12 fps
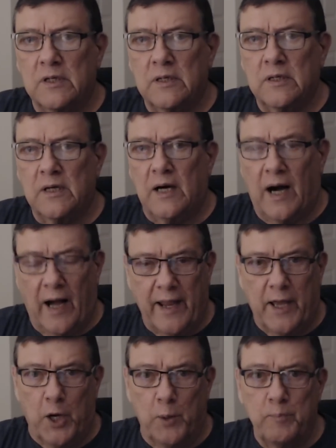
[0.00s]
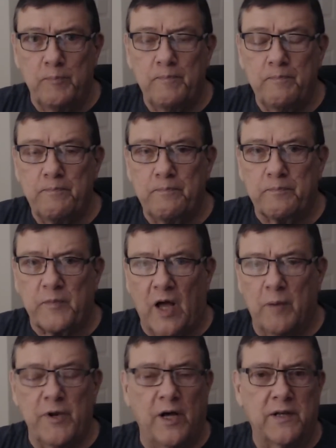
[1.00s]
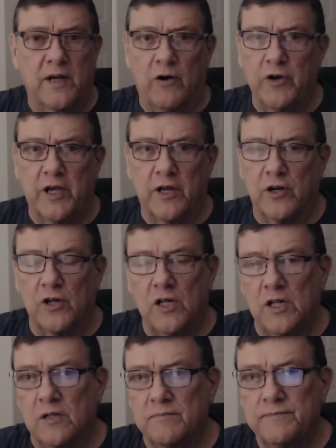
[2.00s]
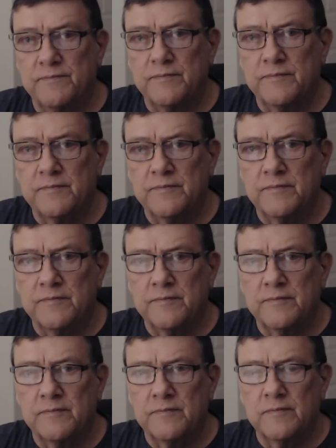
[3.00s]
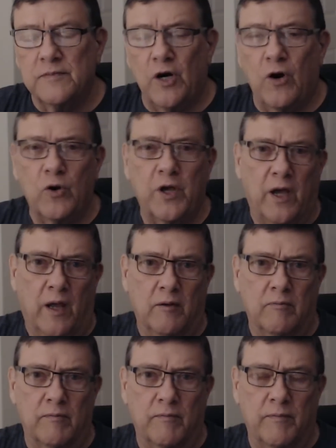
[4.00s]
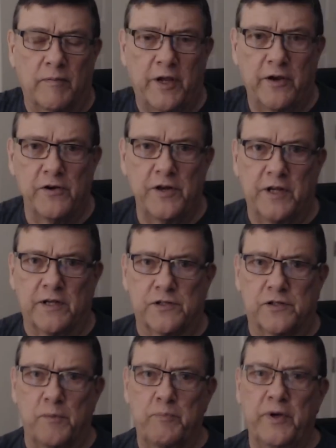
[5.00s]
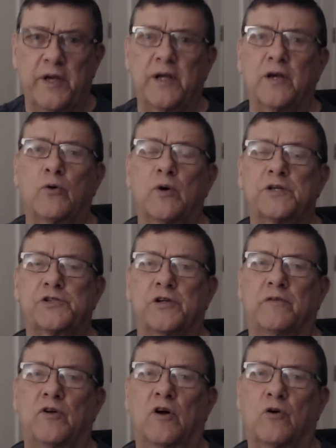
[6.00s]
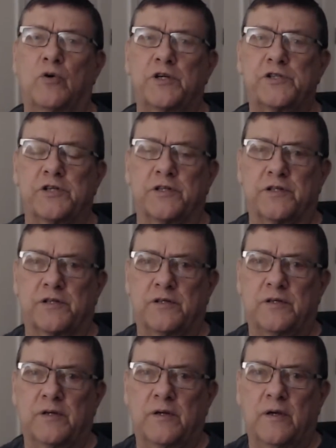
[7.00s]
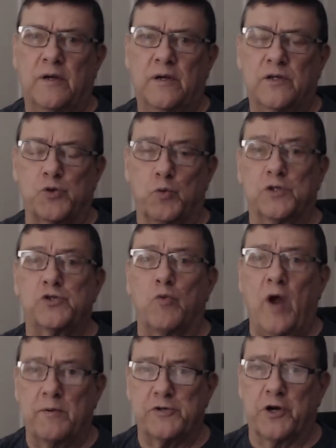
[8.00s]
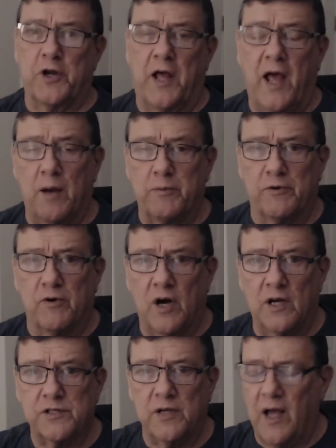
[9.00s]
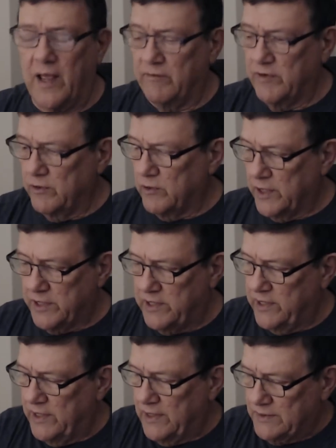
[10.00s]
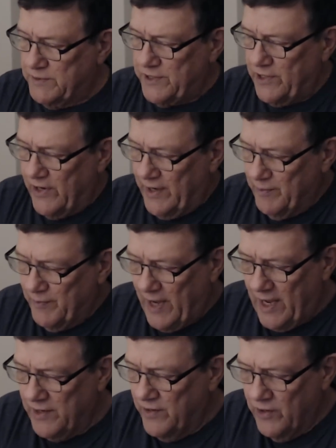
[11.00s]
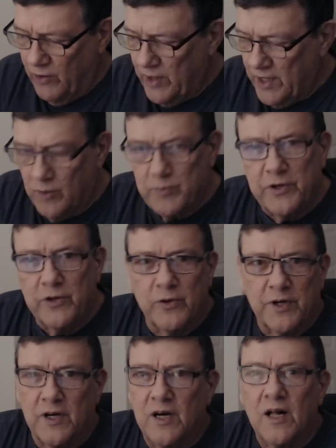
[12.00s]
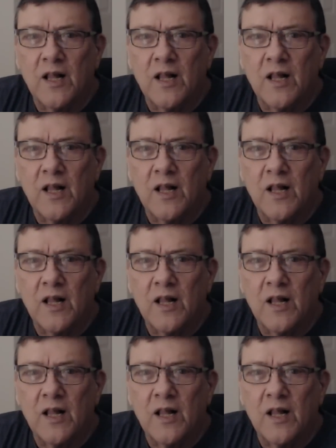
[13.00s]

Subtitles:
I am. I'm not doubting it at all. Okay, here it is, the big question of all questions. So when's the rapture going to happen, Ross? I have no idea. Sorry, I'm no help to you at all.